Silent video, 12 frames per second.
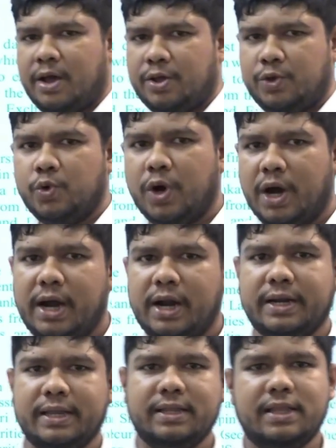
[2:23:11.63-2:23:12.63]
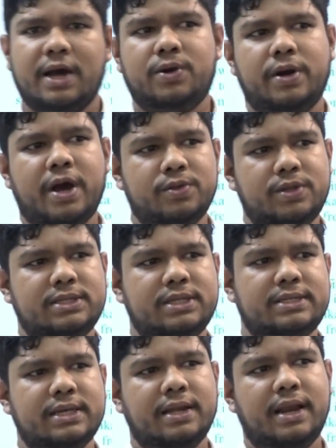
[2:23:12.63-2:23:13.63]
You earn, now this
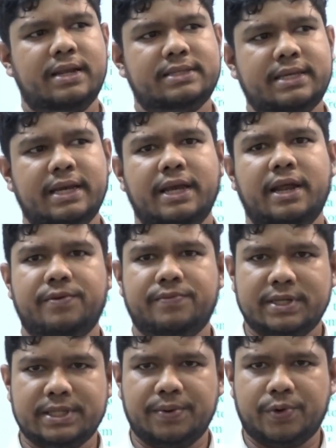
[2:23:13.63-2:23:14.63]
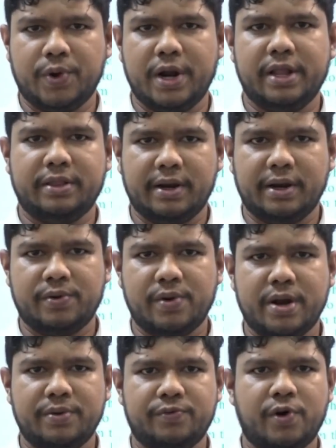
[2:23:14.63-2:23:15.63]
is let's say year of assessment
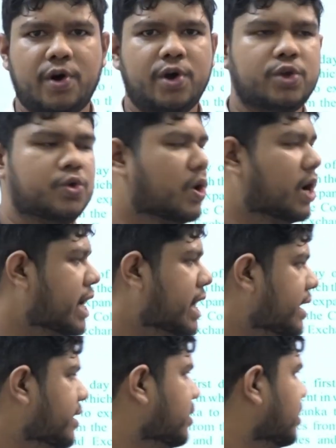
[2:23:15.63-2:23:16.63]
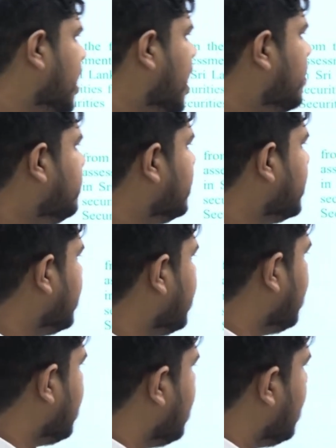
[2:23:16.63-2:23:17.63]
23-24, you earned income
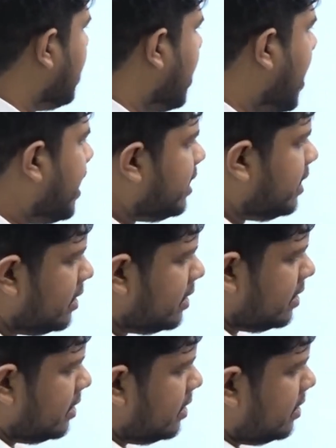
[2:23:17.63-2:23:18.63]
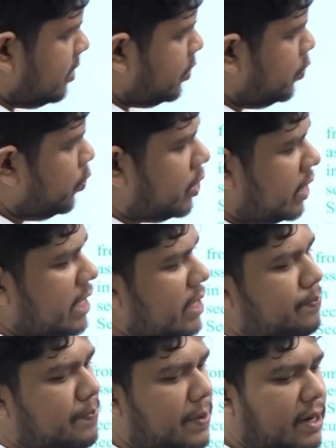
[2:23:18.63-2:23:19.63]
and you
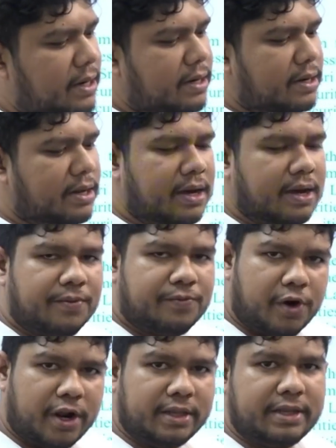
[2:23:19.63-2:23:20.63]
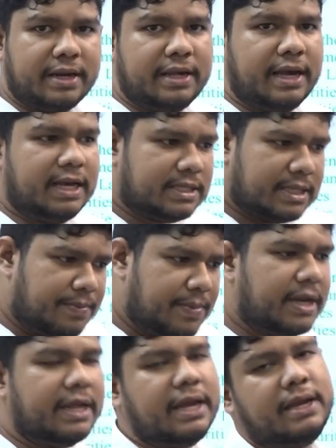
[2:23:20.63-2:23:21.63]
keep it for a 3 years,
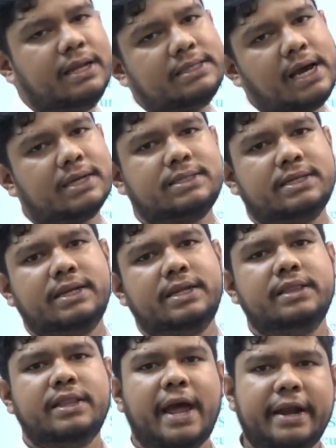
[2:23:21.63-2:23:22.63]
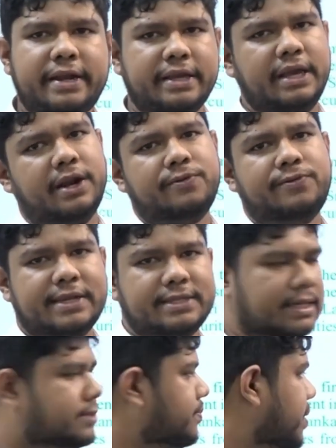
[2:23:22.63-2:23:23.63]
immediately succeed in that year of
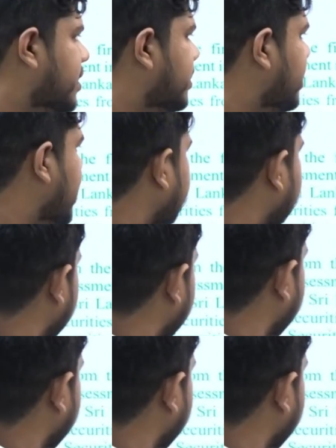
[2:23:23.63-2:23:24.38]
assessment, right?